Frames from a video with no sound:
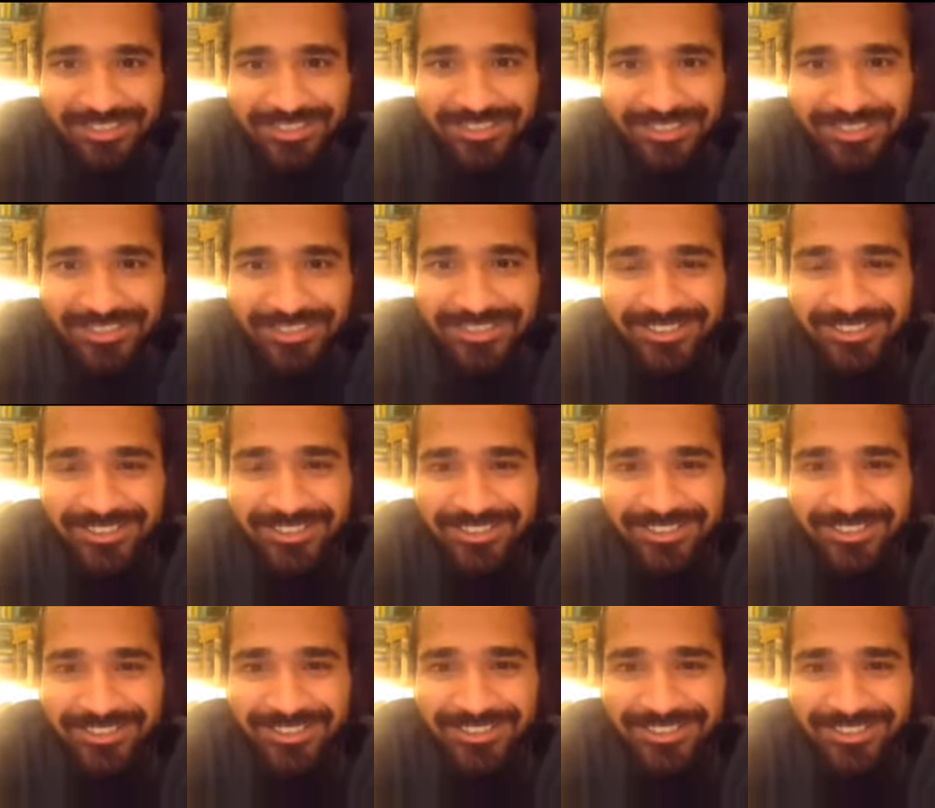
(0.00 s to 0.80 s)

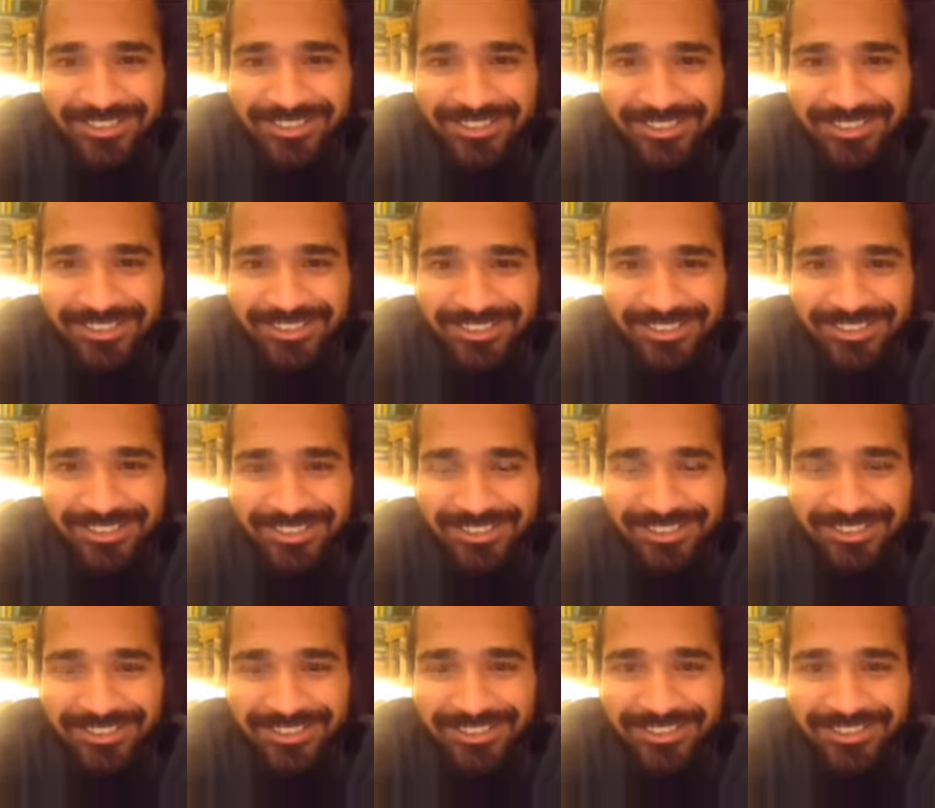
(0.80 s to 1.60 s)

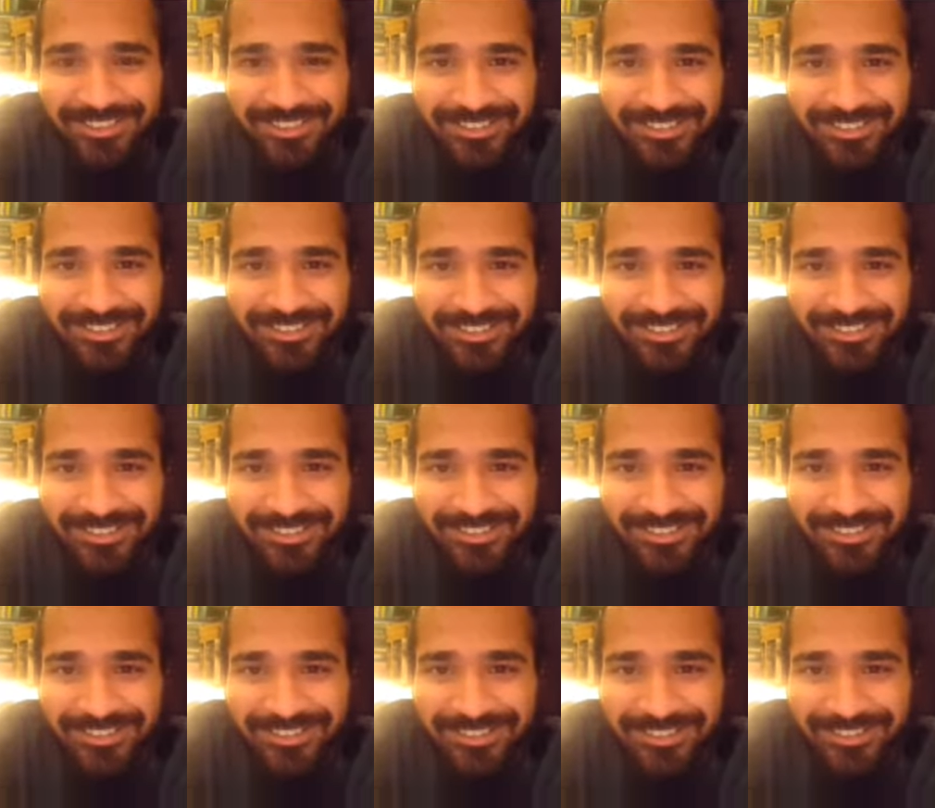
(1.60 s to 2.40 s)

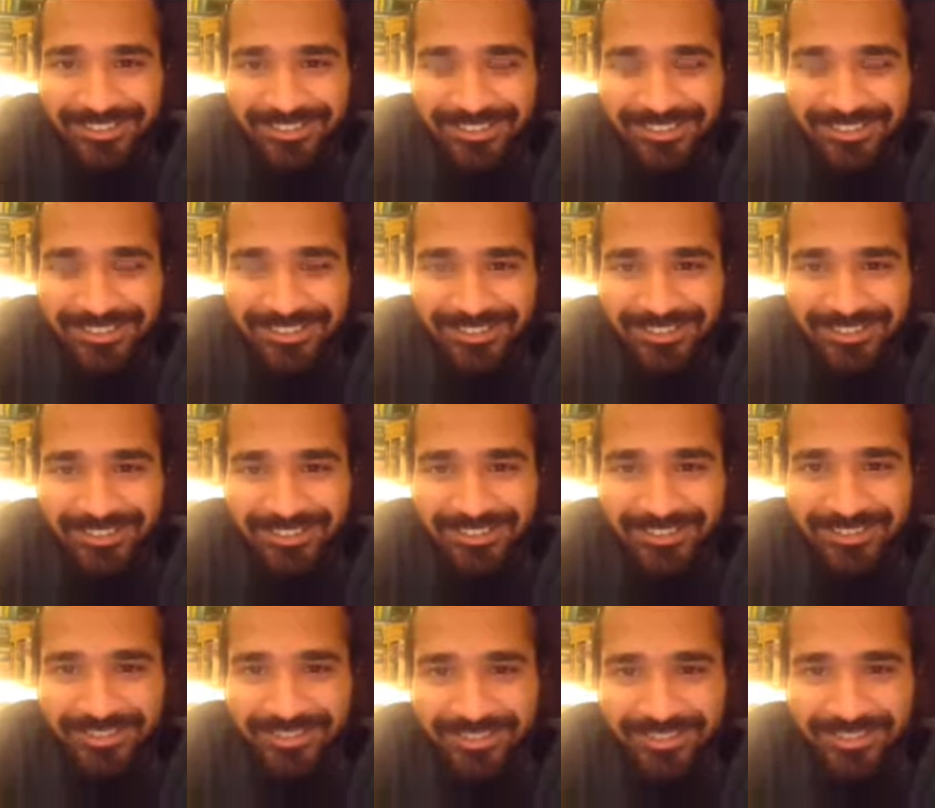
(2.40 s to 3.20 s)

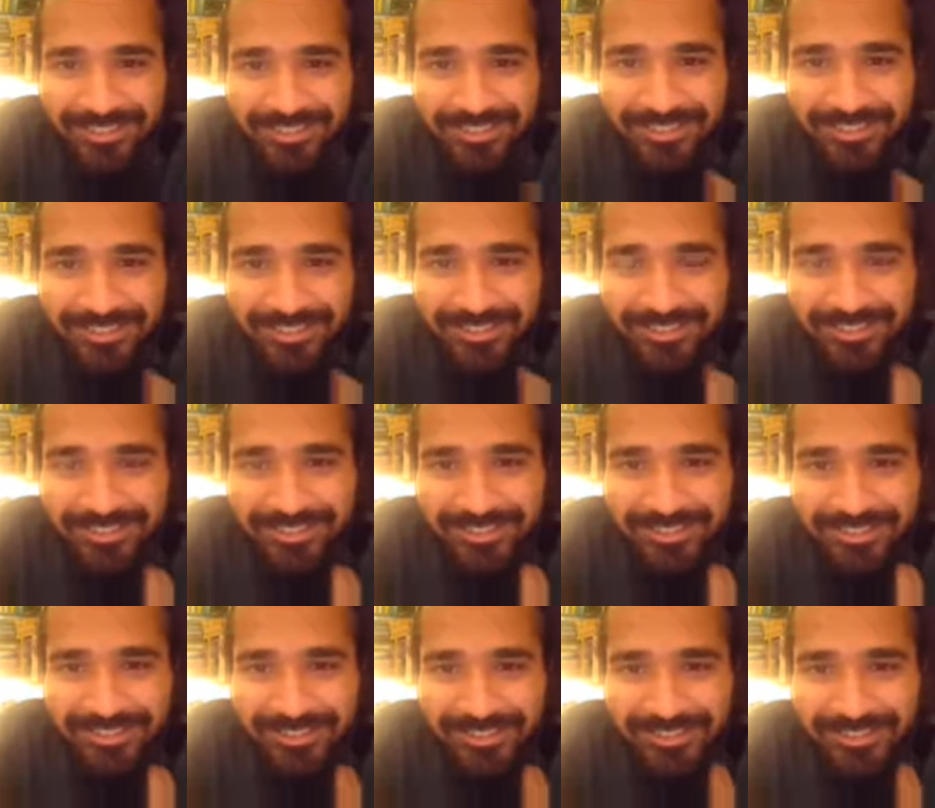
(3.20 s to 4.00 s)

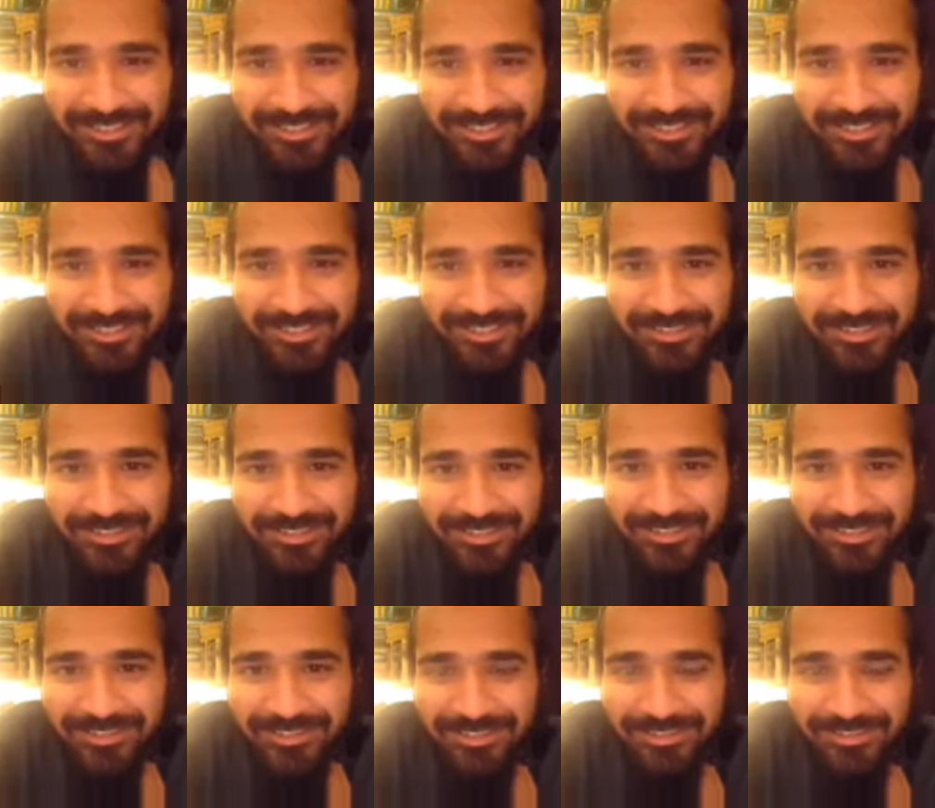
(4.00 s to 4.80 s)

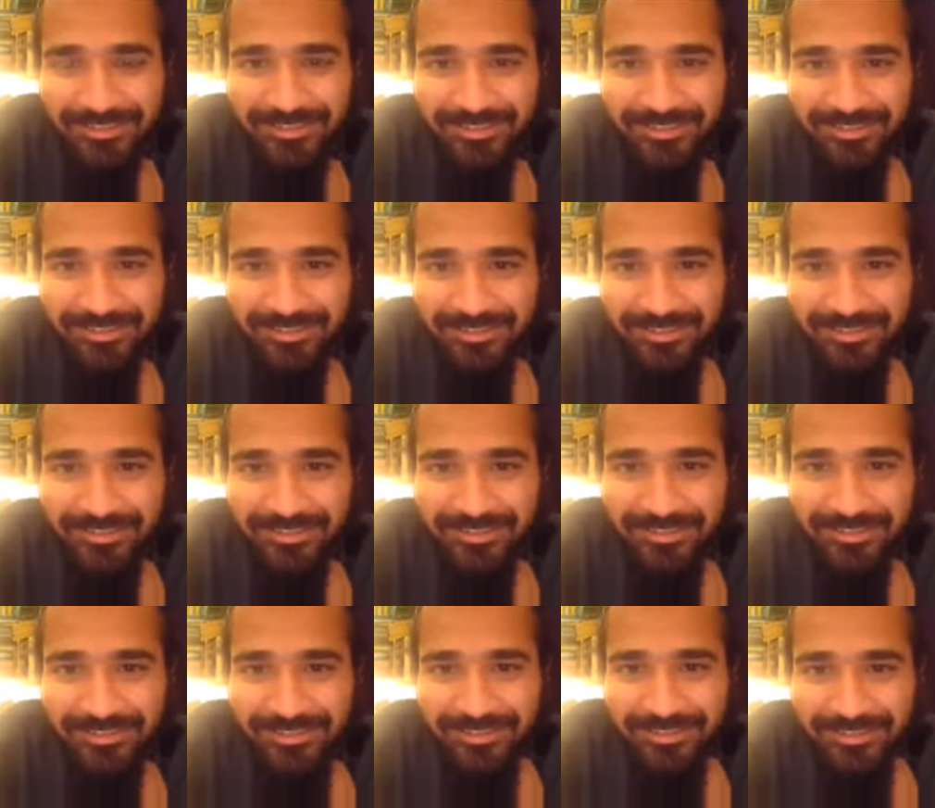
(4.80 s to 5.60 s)

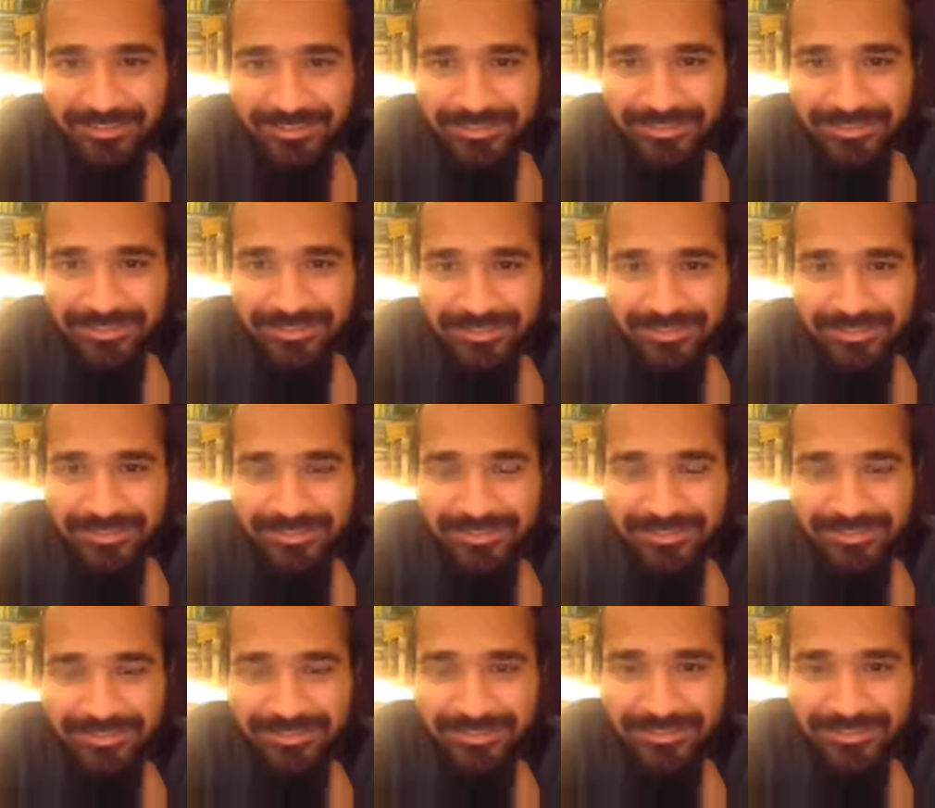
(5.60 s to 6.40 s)

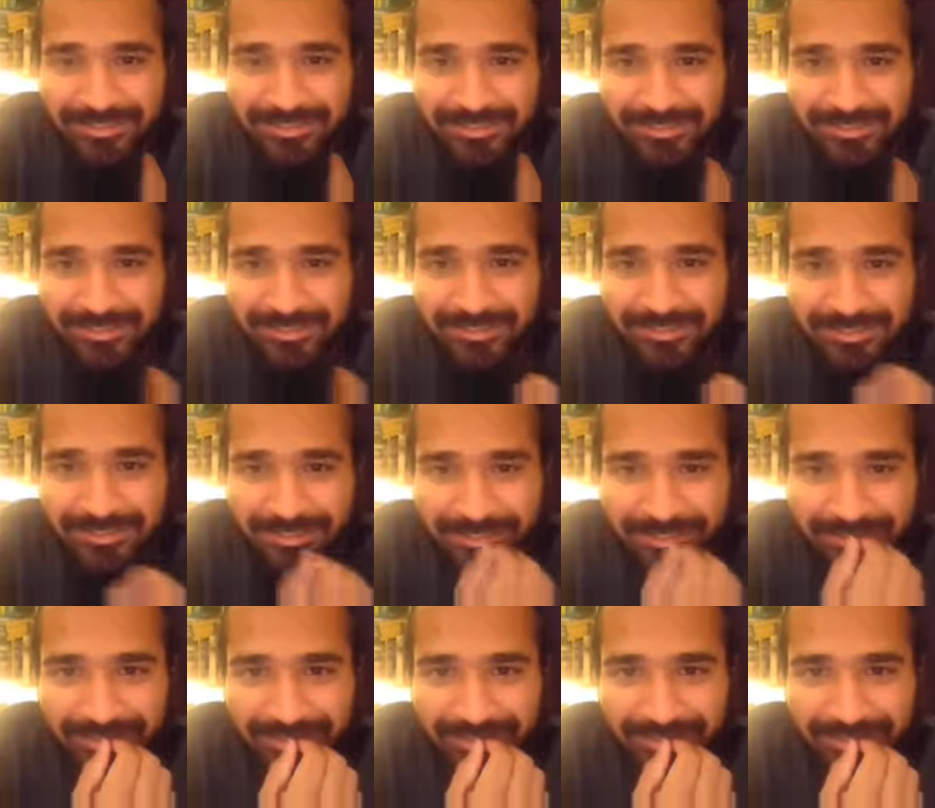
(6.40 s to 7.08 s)
The person shown says nothing.